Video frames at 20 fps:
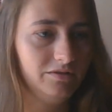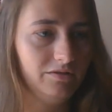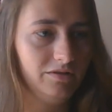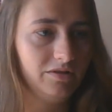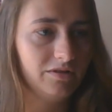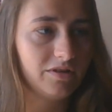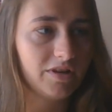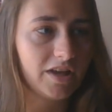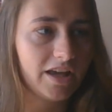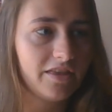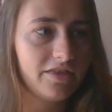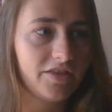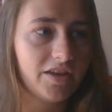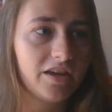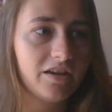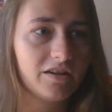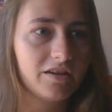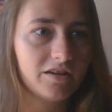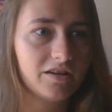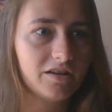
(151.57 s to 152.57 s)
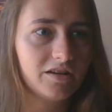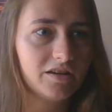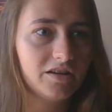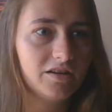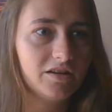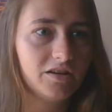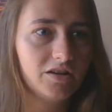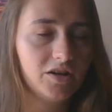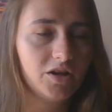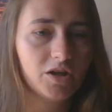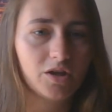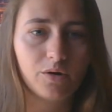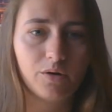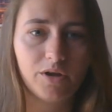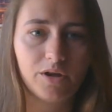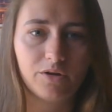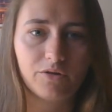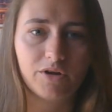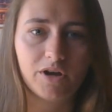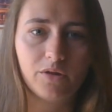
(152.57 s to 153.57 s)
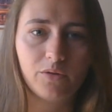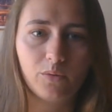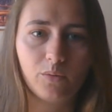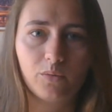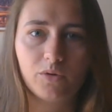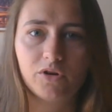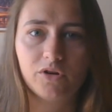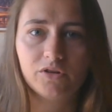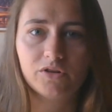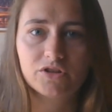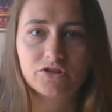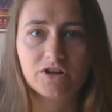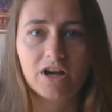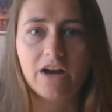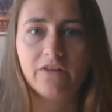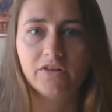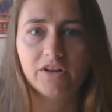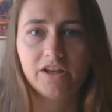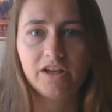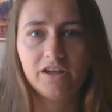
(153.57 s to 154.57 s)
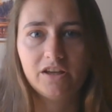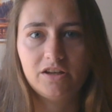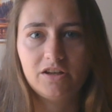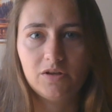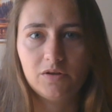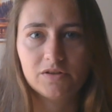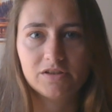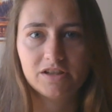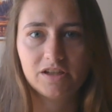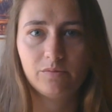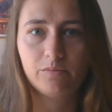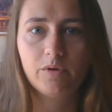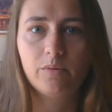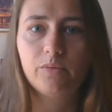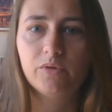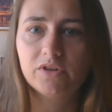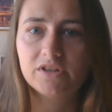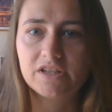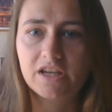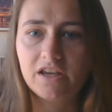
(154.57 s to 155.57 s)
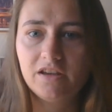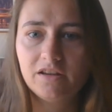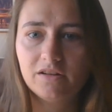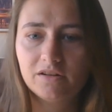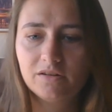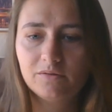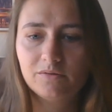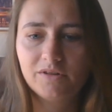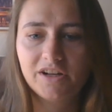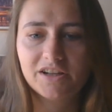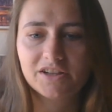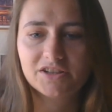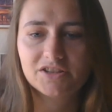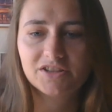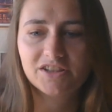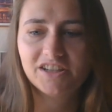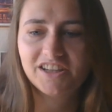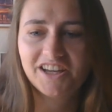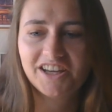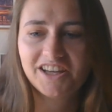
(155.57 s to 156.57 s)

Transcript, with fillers: I think going around the world traveling and using Bumble Date would actually